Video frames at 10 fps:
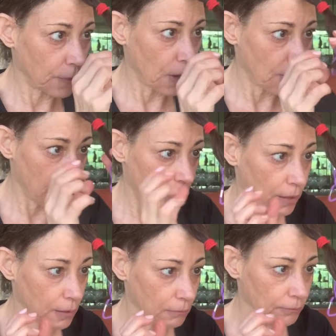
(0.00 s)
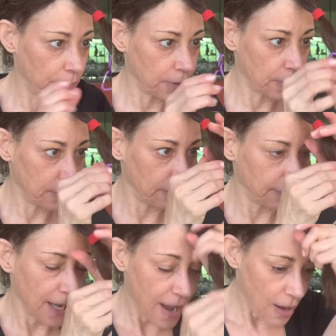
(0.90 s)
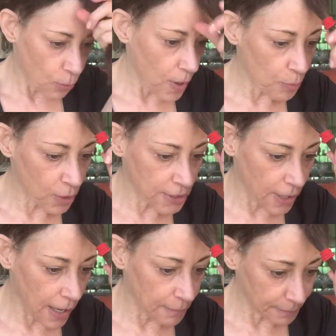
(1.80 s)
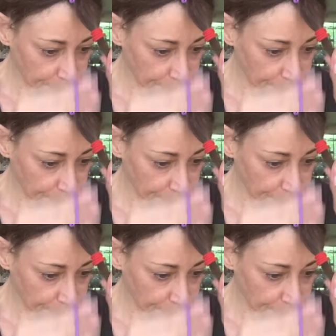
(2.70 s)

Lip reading: Okay, one more time.